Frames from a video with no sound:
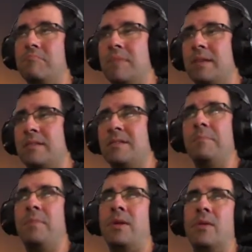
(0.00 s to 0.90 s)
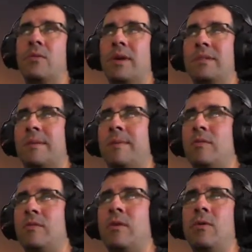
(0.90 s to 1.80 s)
a simple quest
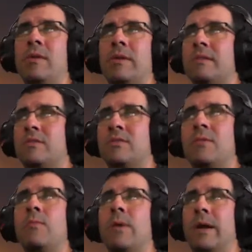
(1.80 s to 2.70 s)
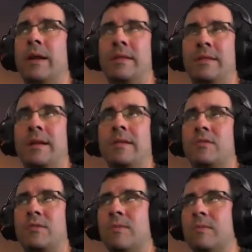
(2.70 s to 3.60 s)
about going to somewhere and talk
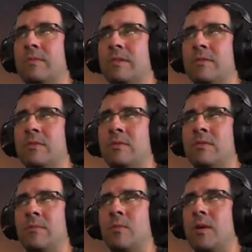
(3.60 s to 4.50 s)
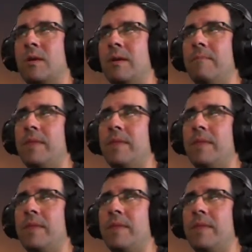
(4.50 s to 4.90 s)
to someone.